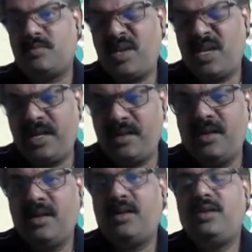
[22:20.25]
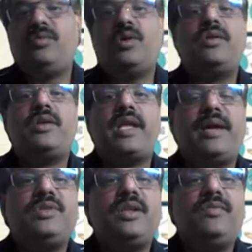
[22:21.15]
meaning you want to
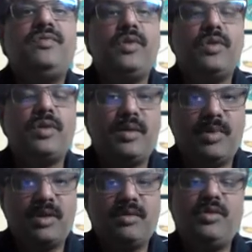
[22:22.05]
capture a phone number,